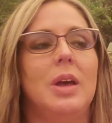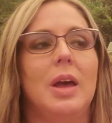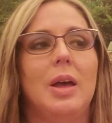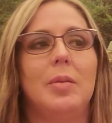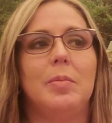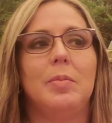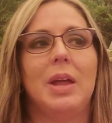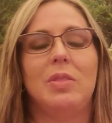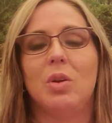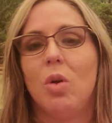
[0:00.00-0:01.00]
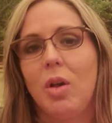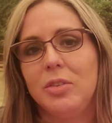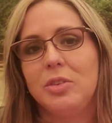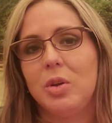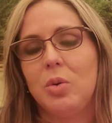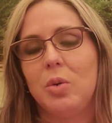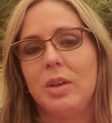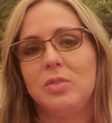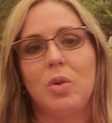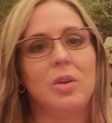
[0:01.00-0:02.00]
Um, and they're also,
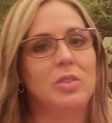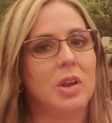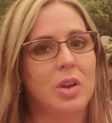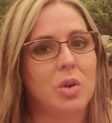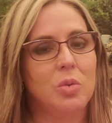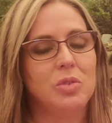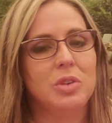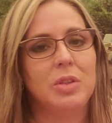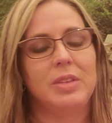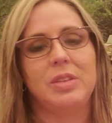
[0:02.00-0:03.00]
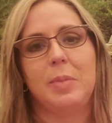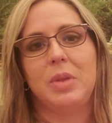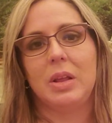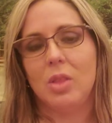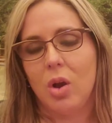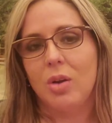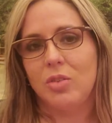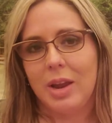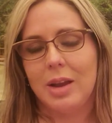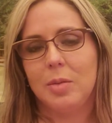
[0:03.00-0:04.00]
as far as I know, still accepting large
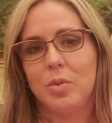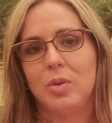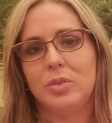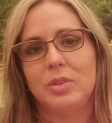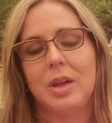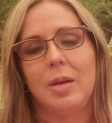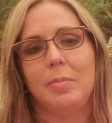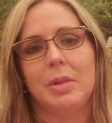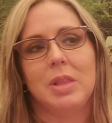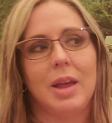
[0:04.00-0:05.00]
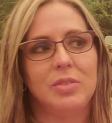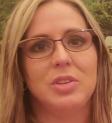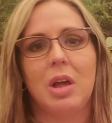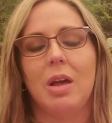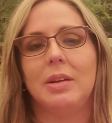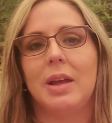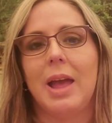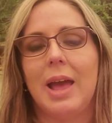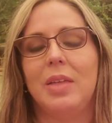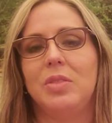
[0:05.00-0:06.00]
animals, um, livestock
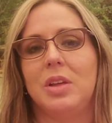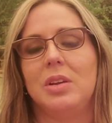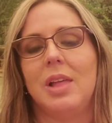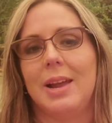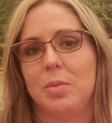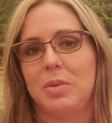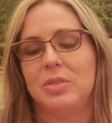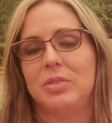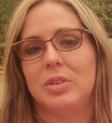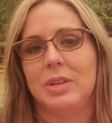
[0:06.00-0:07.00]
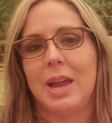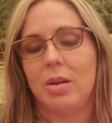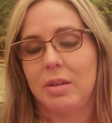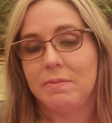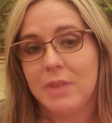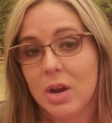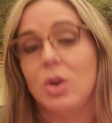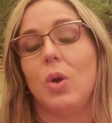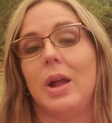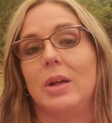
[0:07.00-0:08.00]
at the Clackamas County
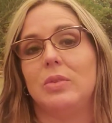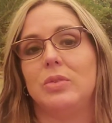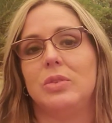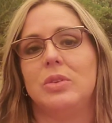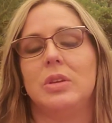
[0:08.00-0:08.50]
Fairgrounds.